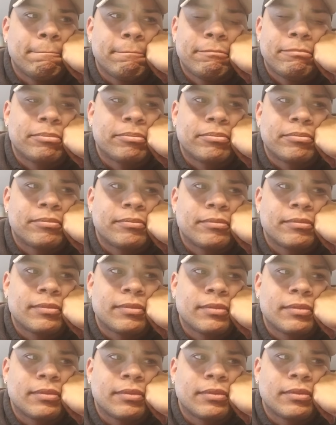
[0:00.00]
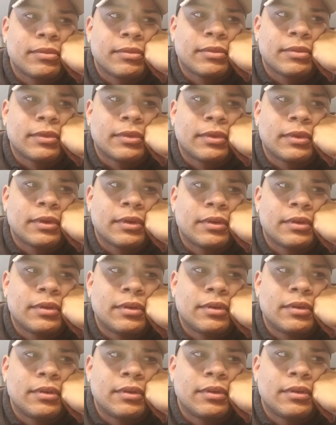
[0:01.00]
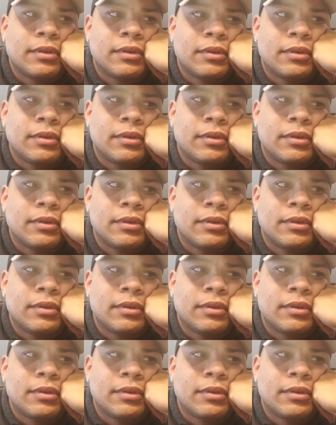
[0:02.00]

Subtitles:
[no speech]